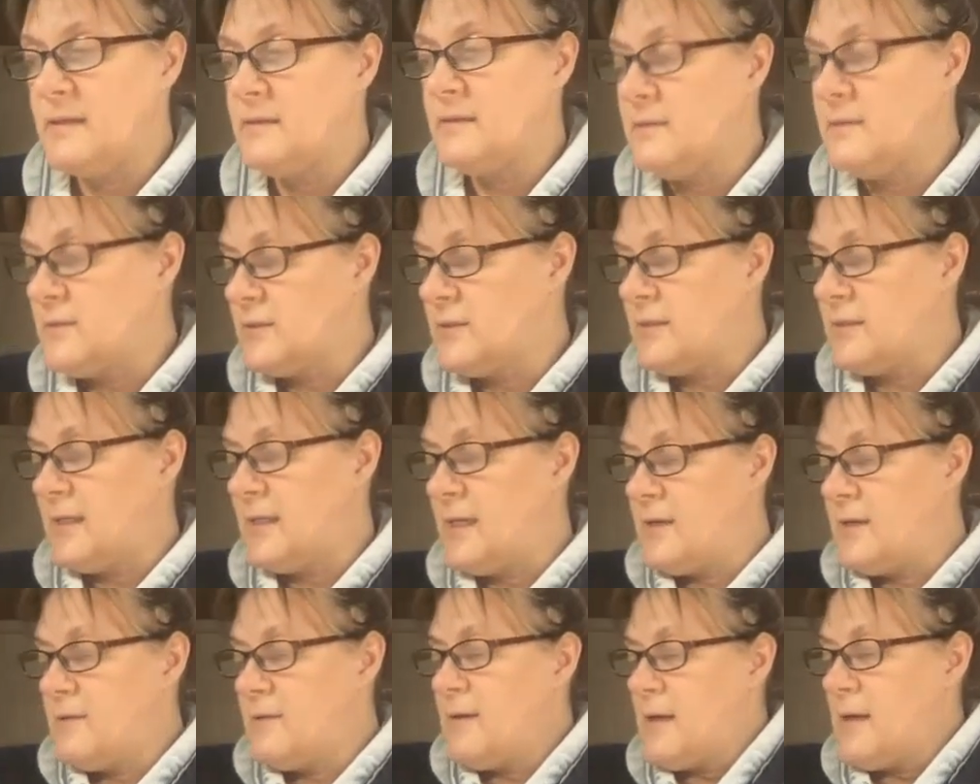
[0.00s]
learned
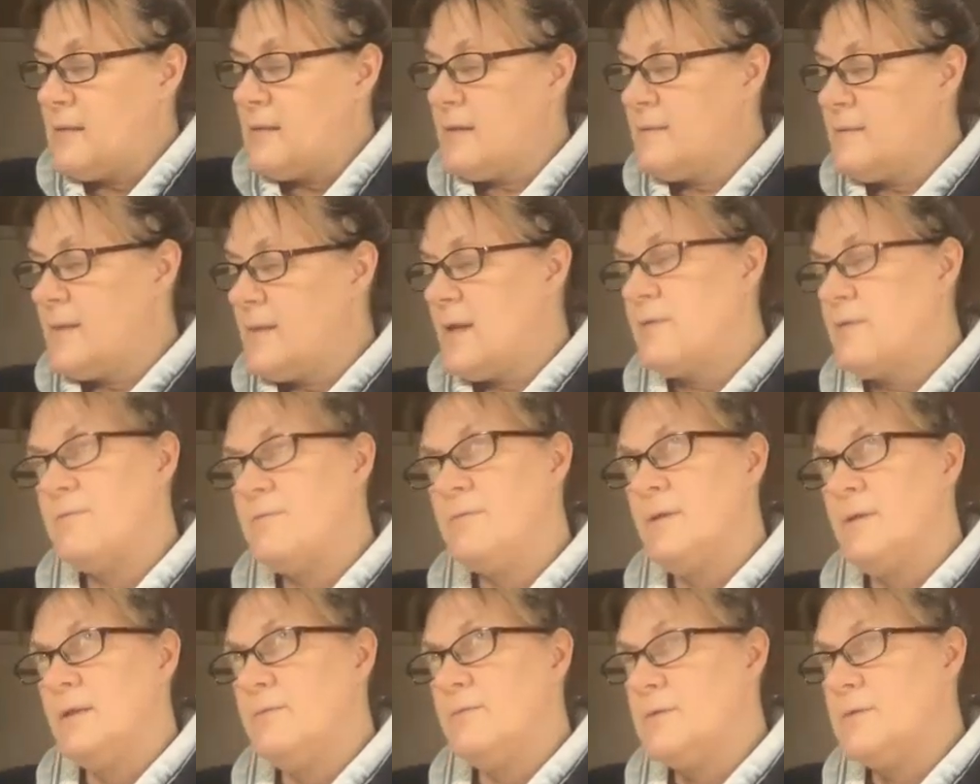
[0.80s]
later on that
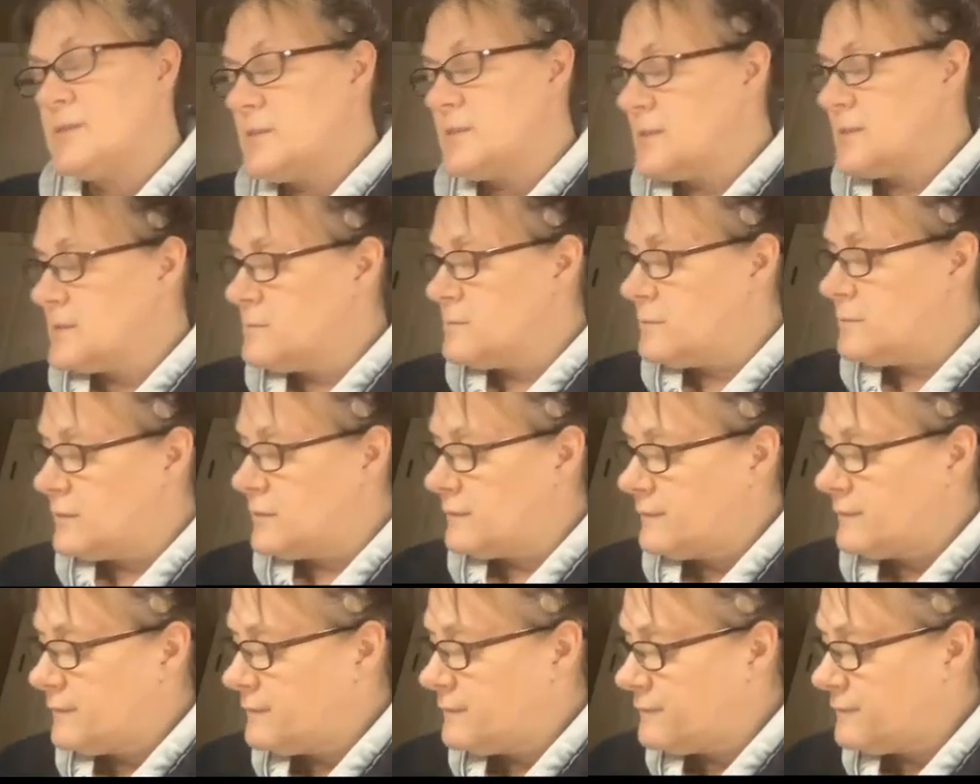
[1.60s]
really was just more of a